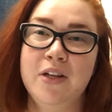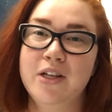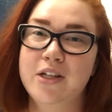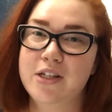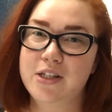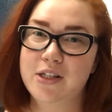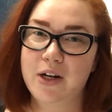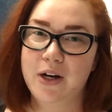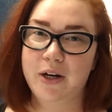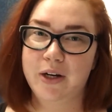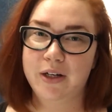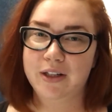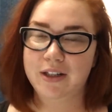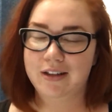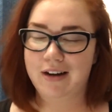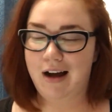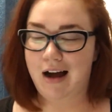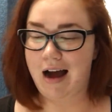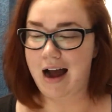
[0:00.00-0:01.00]
So
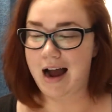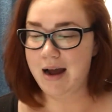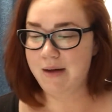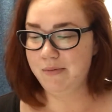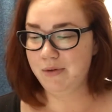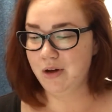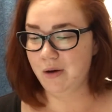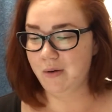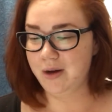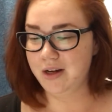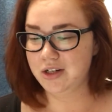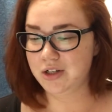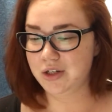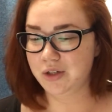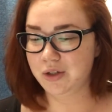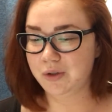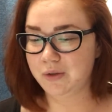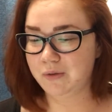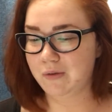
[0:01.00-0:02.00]
I'm going
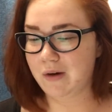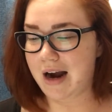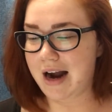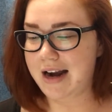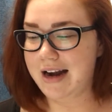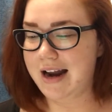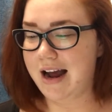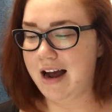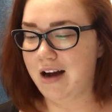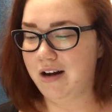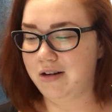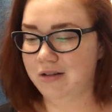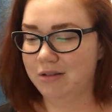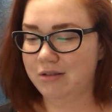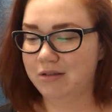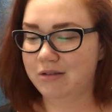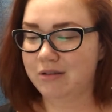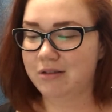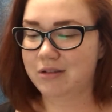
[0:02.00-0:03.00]
to right now
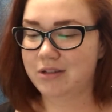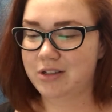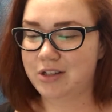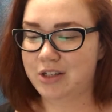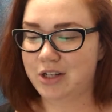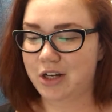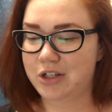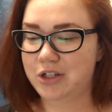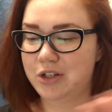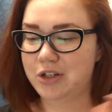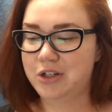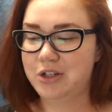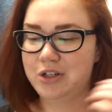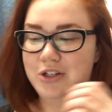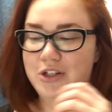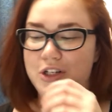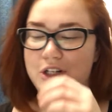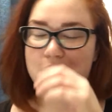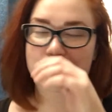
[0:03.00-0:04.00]
search on
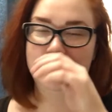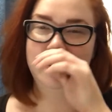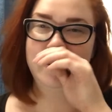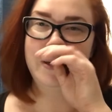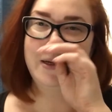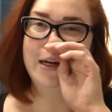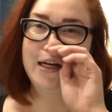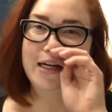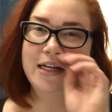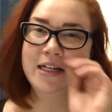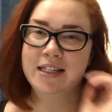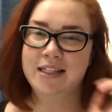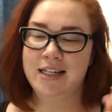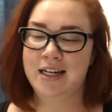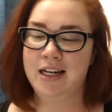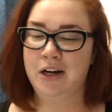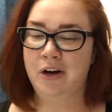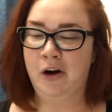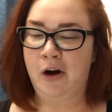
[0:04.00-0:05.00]
YouTube
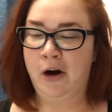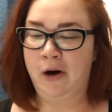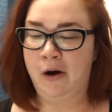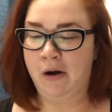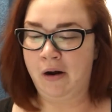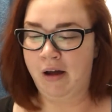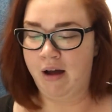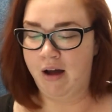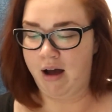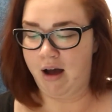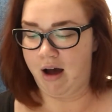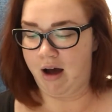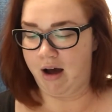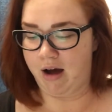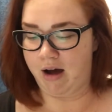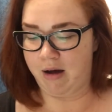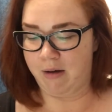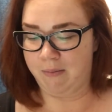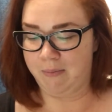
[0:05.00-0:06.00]
Dinero
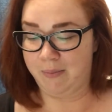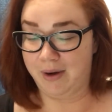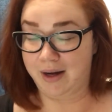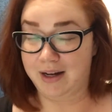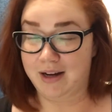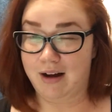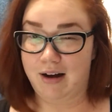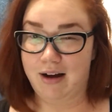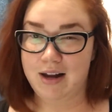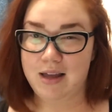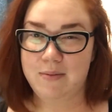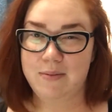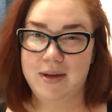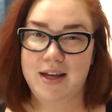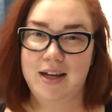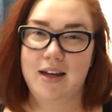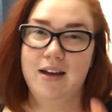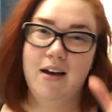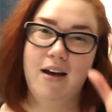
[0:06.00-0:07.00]
um, by Cardi
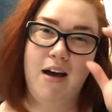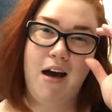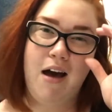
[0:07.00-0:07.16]
B.